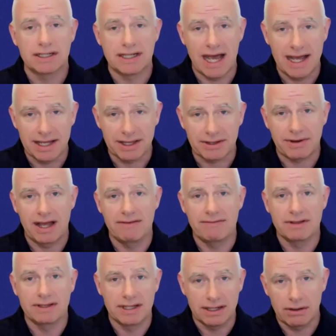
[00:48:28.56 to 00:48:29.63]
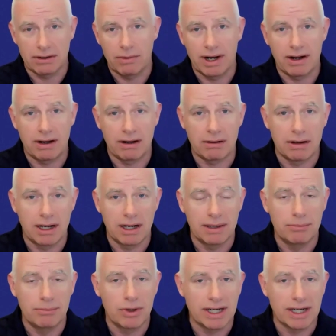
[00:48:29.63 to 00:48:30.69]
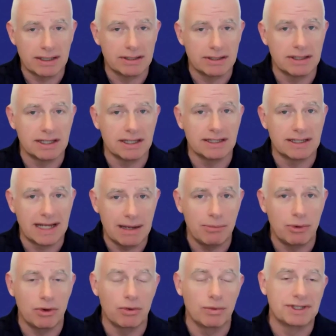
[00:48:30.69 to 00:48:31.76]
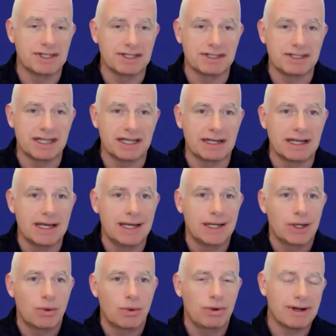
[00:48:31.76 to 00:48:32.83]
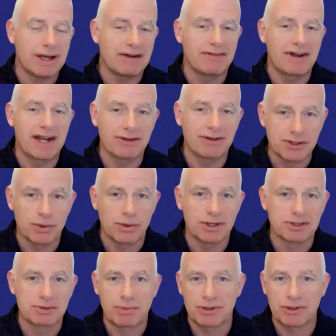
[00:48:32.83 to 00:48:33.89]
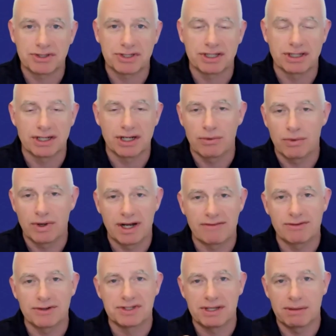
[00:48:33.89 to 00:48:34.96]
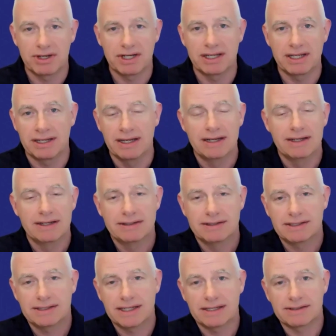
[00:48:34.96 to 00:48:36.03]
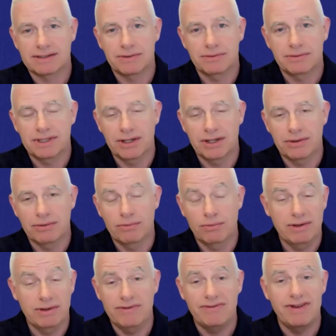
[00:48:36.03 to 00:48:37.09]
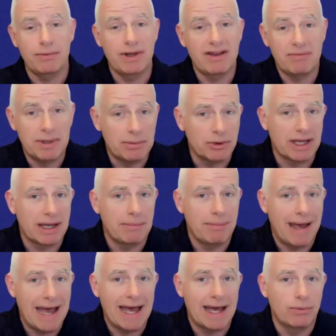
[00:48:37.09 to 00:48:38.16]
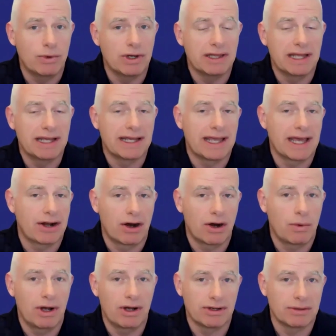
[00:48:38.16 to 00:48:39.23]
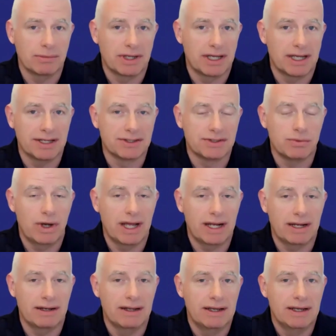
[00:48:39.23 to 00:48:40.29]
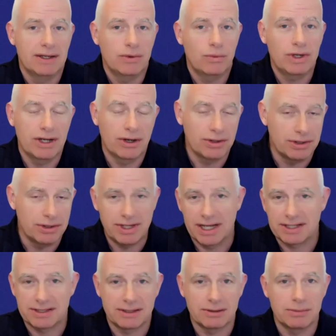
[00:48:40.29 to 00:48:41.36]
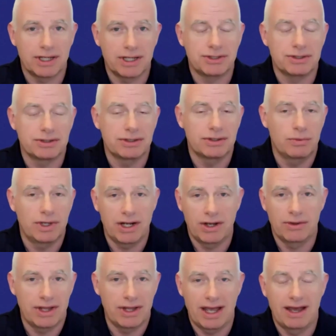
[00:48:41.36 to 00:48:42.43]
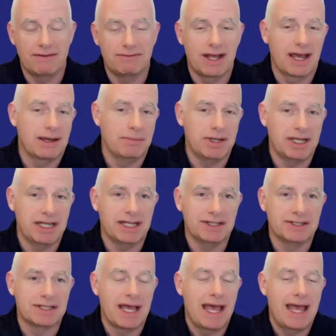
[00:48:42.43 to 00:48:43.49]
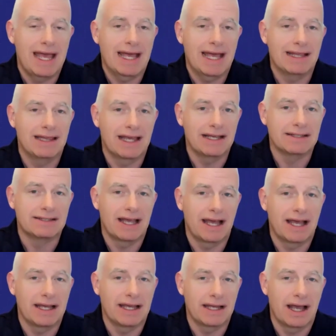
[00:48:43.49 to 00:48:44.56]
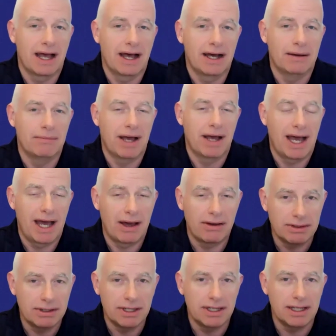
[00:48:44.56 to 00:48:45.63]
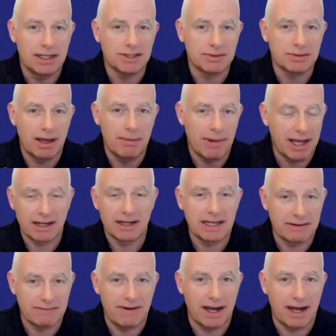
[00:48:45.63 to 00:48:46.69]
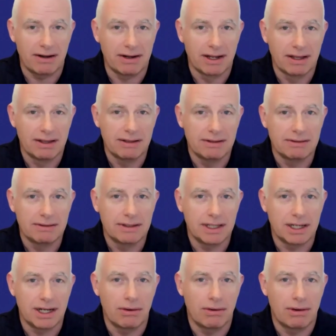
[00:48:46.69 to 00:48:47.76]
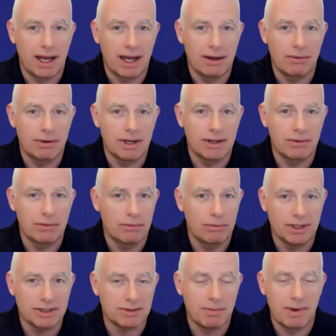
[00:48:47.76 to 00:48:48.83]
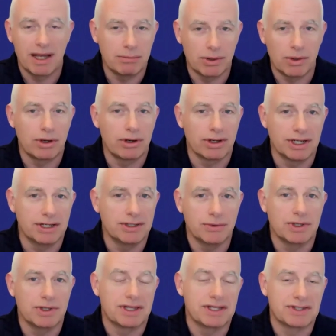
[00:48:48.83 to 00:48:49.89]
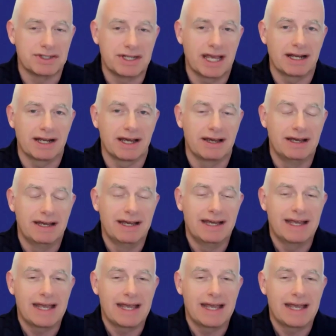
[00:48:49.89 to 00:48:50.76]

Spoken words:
the Diathrive and that Aware bring to the table, which is that we're kind of an outsourced person. Whenever somebody says to, we have people get mad when they get our welcome kits, when we know they're testing their blood sugar, we know they have diabetes, and they say, am I going to get fired? What's my employer going to do with this data?